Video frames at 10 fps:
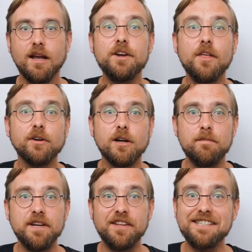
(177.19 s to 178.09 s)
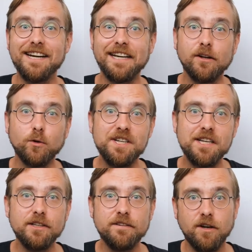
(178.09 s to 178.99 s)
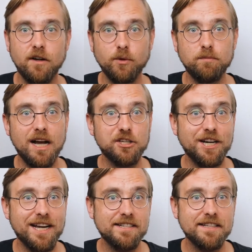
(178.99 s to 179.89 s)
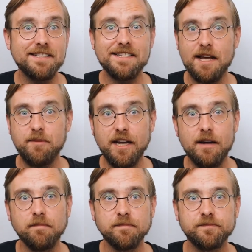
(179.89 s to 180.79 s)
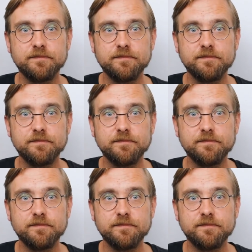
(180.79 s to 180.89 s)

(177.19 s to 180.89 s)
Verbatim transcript: Another company that's getting increasingly involved with blockchain assets is IBM.